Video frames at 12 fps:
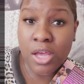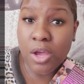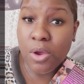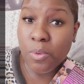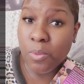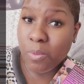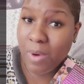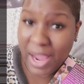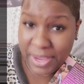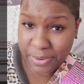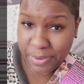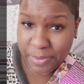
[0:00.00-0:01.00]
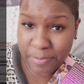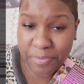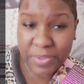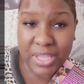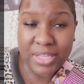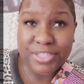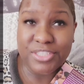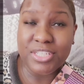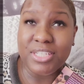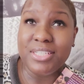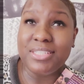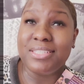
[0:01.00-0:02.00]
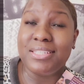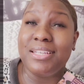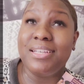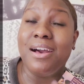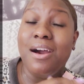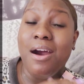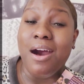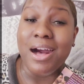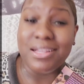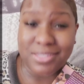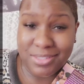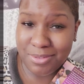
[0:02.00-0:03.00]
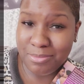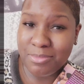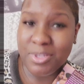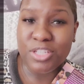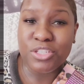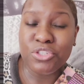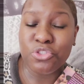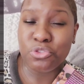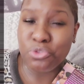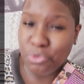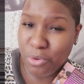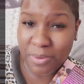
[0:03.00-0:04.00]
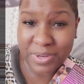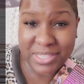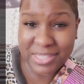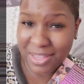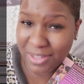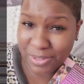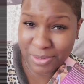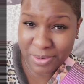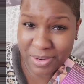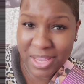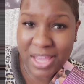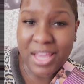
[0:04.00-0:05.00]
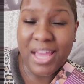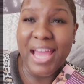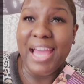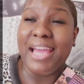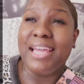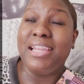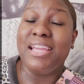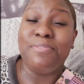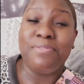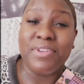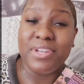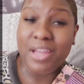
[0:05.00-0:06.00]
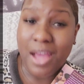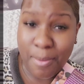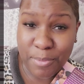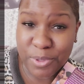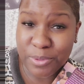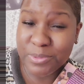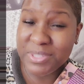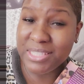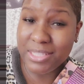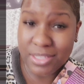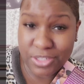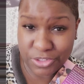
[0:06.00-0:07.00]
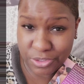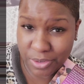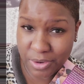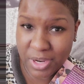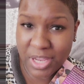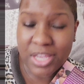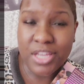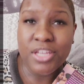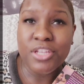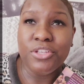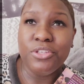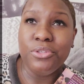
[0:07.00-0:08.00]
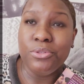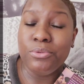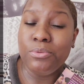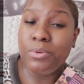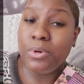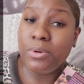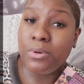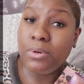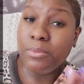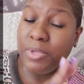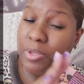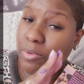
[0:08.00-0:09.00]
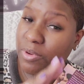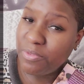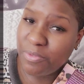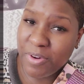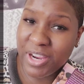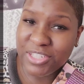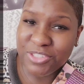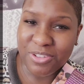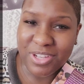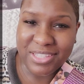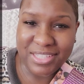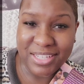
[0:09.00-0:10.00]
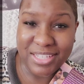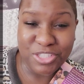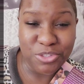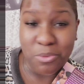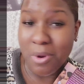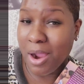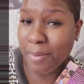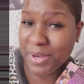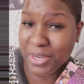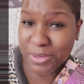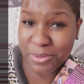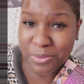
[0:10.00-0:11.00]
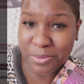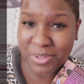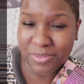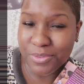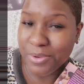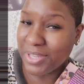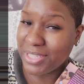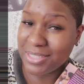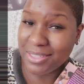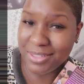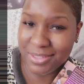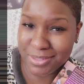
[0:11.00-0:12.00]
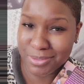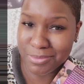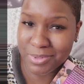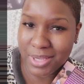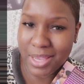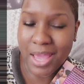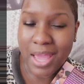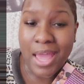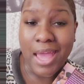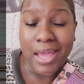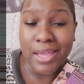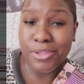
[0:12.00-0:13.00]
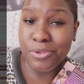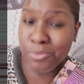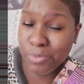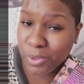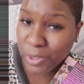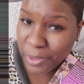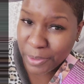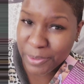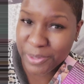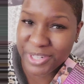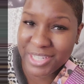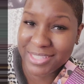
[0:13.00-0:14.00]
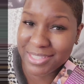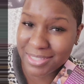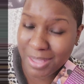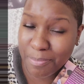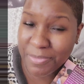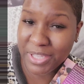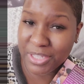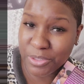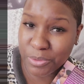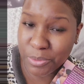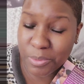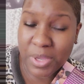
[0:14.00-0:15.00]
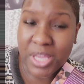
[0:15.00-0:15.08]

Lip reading: writer. She is an awesome storyteller and a phenomenal teacher. You will be refreshed on things you already knew if you're into history, and you will learn something new.